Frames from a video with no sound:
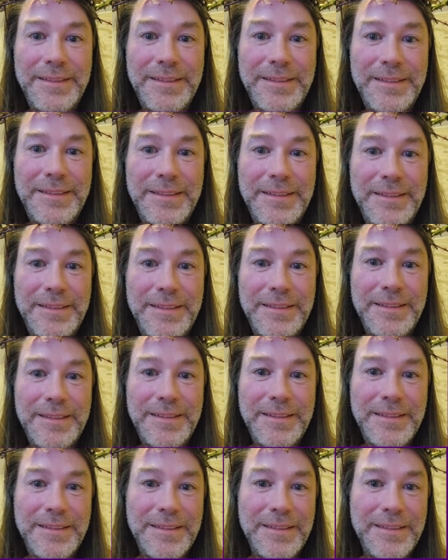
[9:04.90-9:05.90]

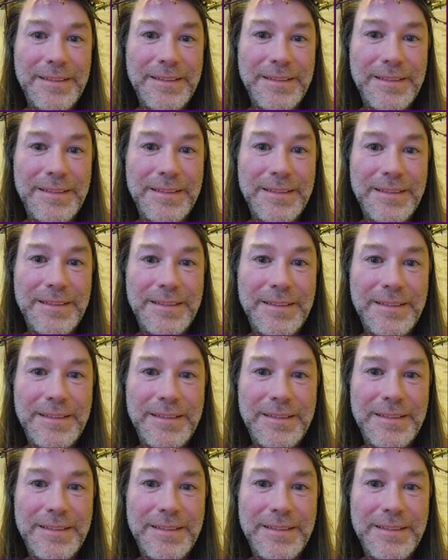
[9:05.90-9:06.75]
[no speech]